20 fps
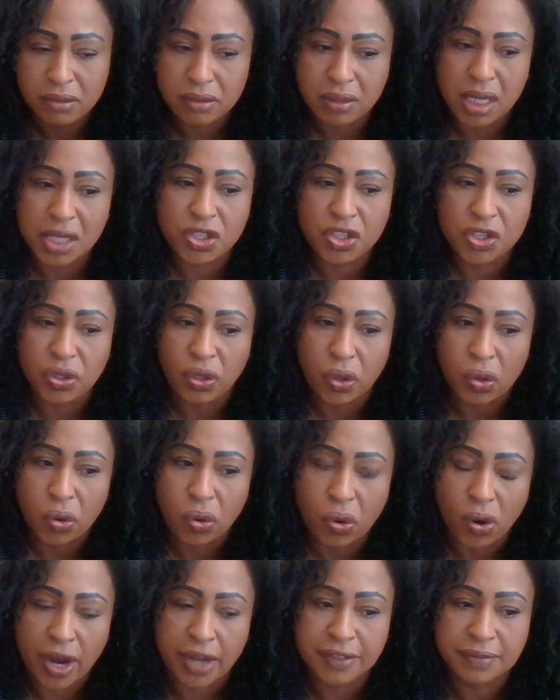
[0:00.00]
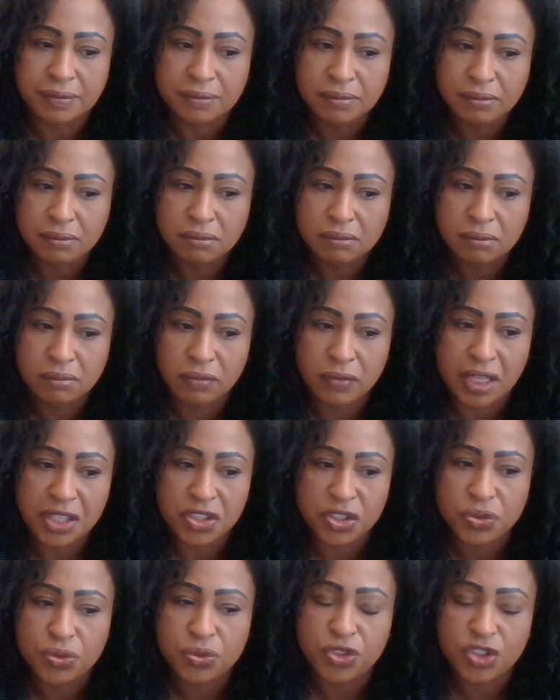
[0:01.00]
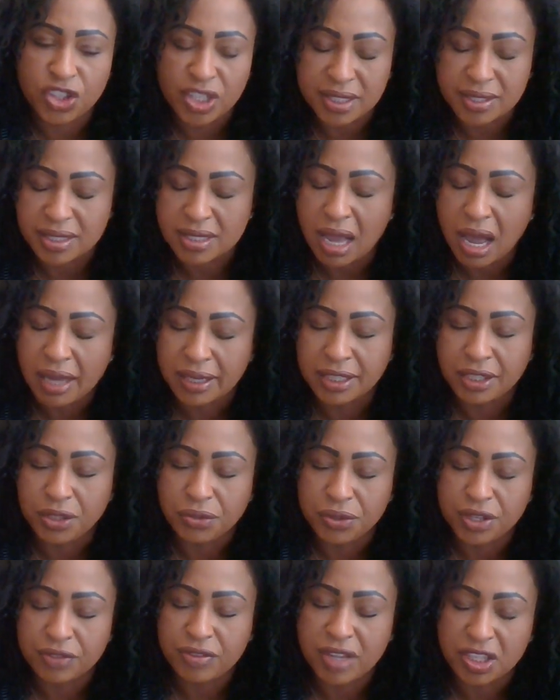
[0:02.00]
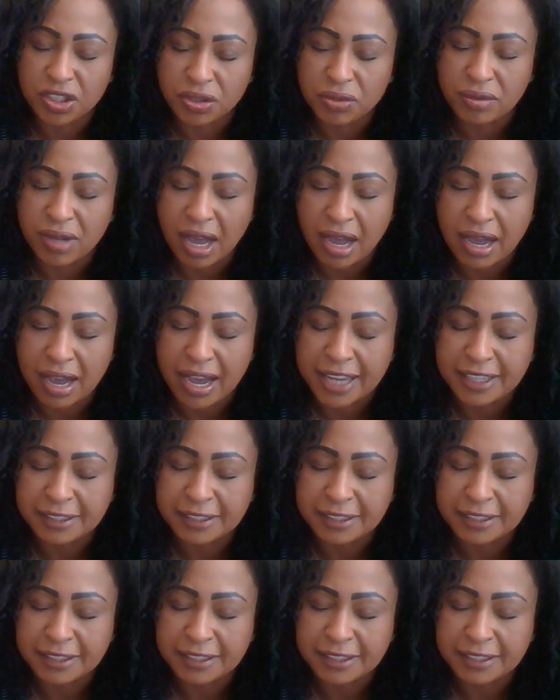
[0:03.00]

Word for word: Thank you, Lord. Thank you, Jesus. Hallelujah. Thank you, God.